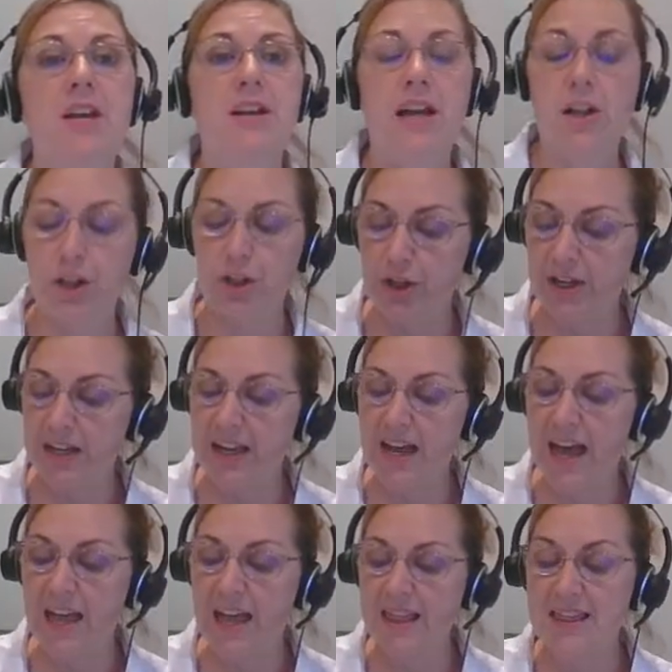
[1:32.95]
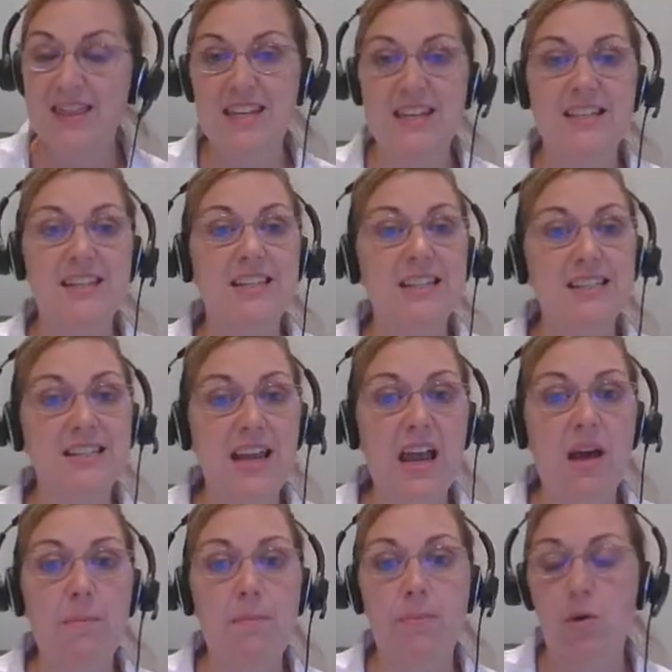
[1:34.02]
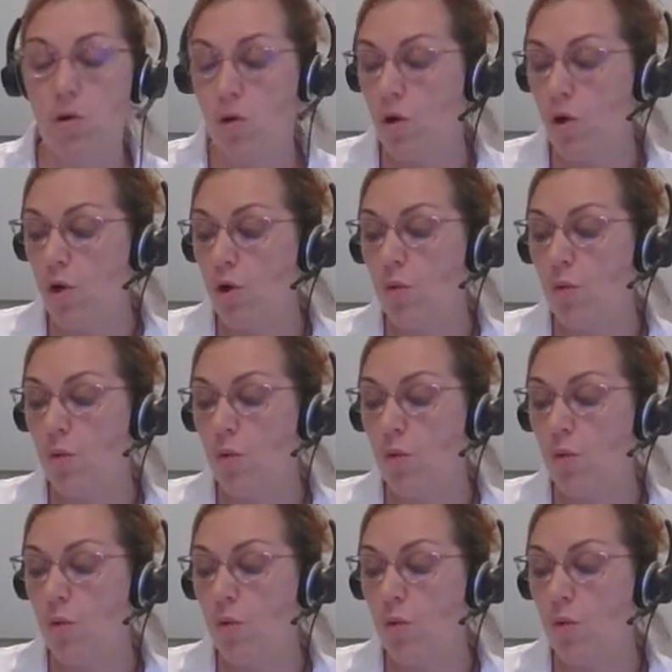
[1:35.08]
Now, looking at this example,